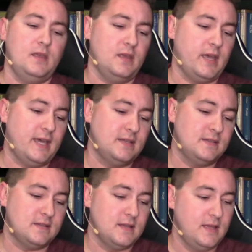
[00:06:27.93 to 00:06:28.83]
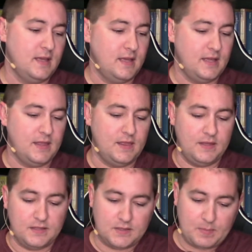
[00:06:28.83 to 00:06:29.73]
has
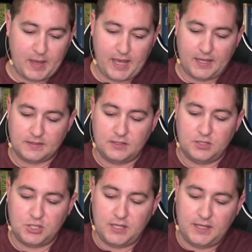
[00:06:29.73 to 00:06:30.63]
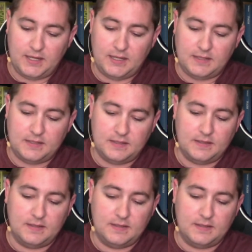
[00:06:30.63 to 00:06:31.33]
this passage in it.